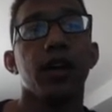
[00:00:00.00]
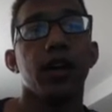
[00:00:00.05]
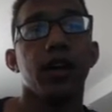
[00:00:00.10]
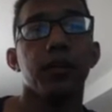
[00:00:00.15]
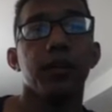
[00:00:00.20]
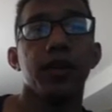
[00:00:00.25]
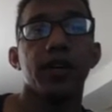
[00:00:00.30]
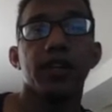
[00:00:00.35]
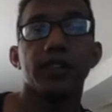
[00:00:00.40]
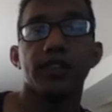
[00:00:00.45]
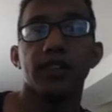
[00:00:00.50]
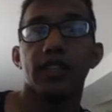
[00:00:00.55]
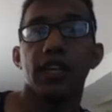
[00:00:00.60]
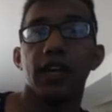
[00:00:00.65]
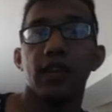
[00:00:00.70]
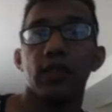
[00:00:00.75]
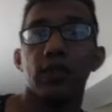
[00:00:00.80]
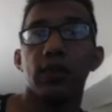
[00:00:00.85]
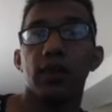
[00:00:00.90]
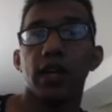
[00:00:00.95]
because it
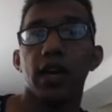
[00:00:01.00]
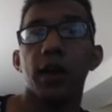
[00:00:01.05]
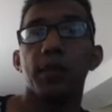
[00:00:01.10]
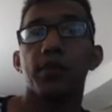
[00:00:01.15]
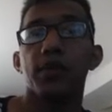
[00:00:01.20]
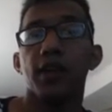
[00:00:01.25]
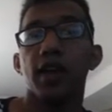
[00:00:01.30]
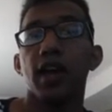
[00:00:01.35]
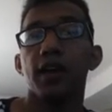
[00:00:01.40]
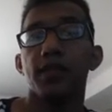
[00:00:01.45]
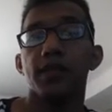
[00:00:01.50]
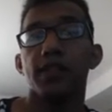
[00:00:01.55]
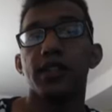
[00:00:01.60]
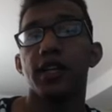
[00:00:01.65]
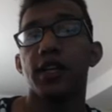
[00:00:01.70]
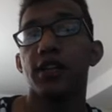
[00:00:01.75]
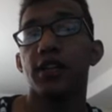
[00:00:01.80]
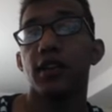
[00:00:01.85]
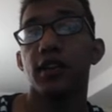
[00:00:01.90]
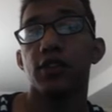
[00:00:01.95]
gave you the option to have a
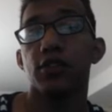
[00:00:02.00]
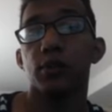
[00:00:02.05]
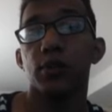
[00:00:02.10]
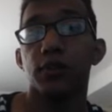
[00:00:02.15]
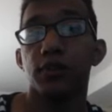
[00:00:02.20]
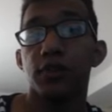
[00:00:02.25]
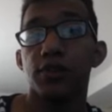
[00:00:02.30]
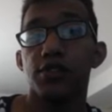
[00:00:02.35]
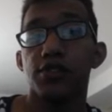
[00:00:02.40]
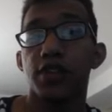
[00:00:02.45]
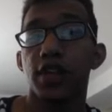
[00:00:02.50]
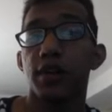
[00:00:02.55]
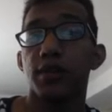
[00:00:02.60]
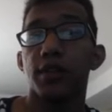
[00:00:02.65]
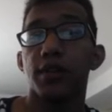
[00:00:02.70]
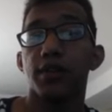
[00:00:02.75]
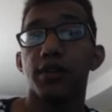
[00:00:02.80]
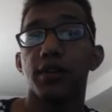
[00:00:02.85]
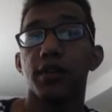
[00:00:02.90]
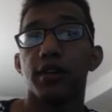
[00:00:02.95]
10/10 Swiftness
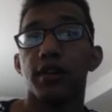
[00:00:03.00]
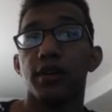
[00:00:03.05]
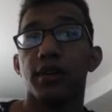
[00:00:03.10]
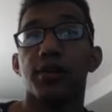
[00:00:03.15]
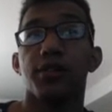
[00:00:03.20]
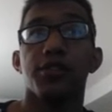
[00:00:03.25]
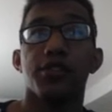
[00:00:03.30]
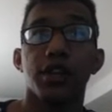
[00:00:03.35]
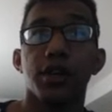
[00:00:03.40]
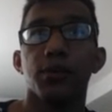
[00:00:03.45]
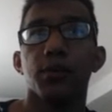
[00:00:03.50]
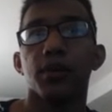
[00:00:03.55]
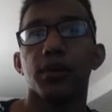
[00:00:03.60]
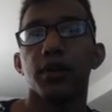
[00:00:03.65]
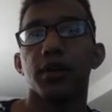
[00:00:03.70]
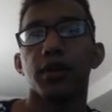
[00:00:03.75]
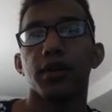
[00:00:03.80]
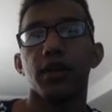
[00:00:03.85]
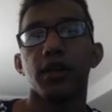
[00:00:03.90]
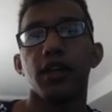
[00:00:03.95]
J-Resonate, or
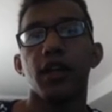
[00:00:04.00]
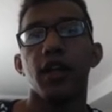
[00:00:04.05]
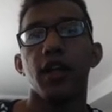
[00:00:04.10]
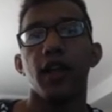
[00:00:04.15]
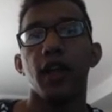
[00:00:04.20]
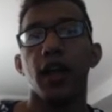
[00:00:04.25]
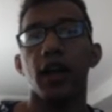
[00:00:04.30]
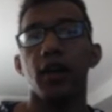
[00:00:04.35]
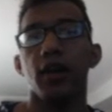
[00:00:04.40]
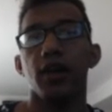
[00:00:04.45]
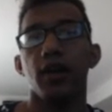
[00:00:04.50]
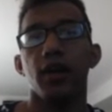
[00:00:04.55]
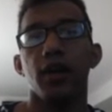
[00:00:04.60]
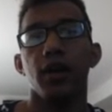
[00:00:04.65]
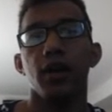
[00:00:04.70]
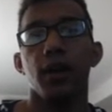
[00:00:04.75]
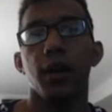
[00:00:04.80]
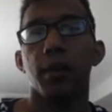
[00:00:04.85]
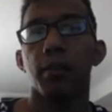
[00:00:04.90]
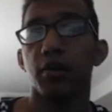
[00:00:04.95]
J-Ruler, that could
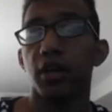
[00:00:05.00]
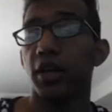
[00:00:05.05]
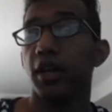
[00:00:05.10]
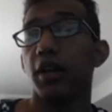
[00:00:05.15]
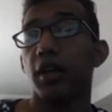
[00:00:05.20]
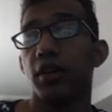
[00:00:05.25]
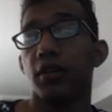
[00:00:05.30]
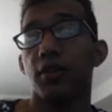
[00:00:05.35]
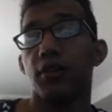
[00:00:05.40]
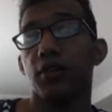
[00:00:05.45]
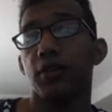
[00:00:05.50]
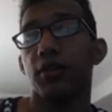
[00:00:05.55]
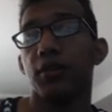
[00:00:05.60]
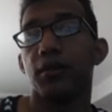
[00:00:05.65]
blink another dude.